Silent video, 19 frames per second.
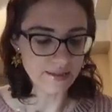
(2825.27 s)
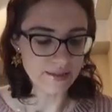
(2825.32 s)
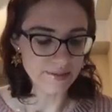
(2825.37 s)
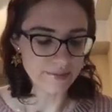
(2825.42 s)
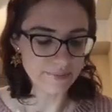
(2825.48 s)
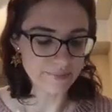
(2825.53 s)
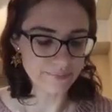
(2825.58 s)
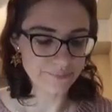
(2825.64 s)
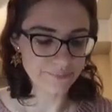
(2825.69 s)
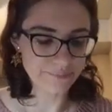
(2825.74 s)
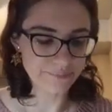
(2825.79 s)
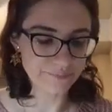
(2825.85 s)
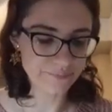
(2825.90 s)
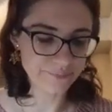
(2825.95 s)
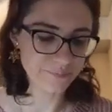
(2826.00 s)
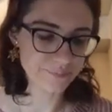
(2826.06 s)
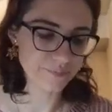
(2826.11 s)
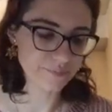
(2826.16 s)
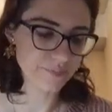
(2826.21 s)

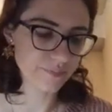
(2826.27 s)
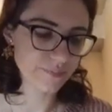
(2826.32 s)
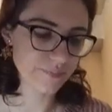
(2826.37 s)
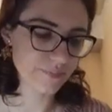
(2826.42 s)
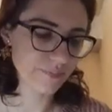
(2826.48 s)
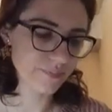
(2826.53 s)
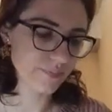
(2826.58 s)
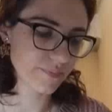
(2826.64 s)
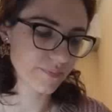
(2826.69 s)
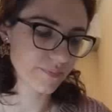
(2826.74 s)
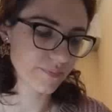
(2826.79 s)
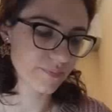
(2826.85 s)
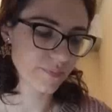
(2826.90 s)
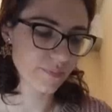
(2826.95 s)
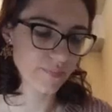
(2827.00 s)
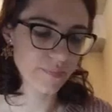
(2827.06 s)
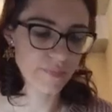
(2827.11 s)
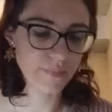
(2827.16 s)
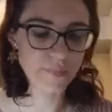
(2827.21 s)

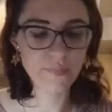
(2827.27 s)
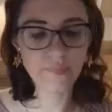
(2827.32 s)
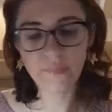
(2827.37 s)
No one is speaking in this clip.